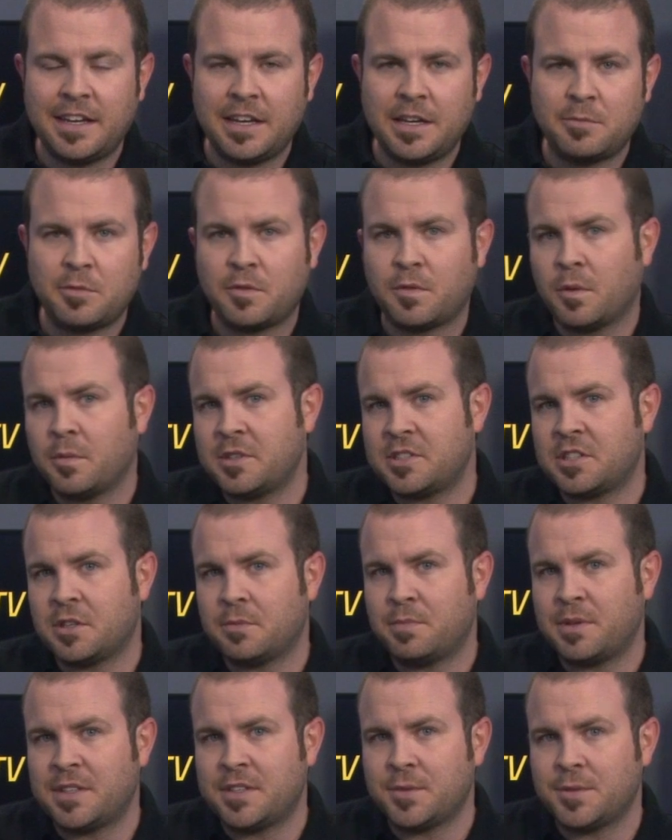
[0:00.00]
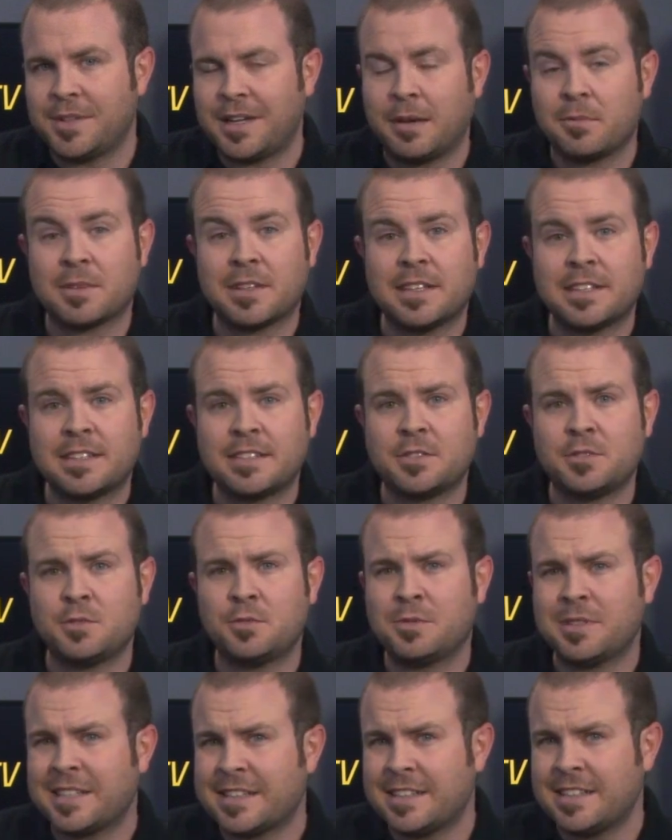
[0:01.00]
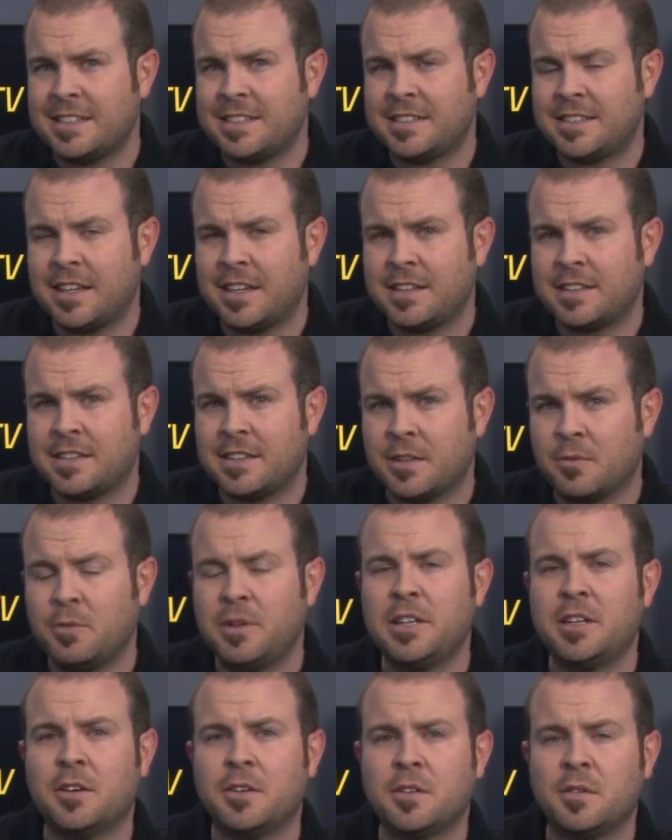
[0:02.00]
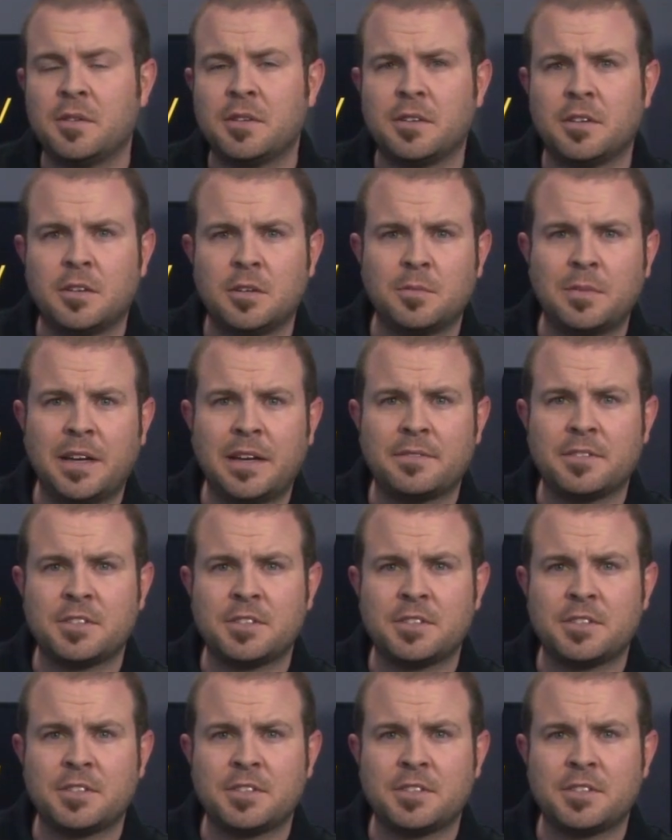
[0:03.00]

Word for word: and before we jump into it, I would like to quickly state that we know you at home have